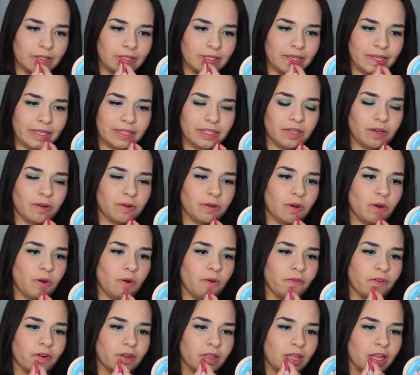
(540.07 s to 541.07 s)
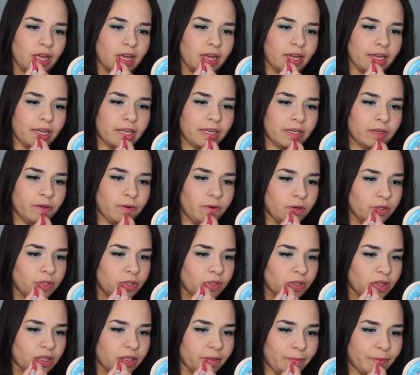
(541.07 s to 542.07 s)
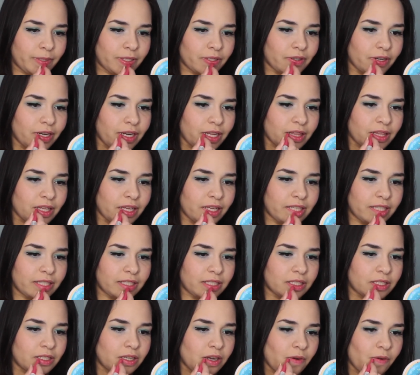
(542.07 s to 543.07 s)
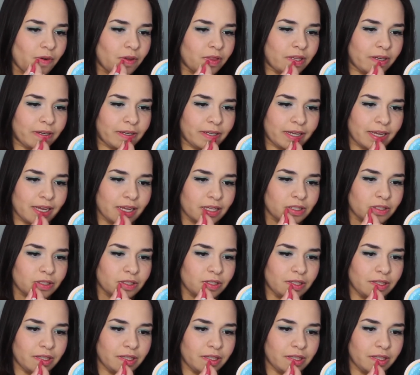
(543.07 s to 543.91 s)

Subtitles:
And don't overline your lips or anything, just go with your natural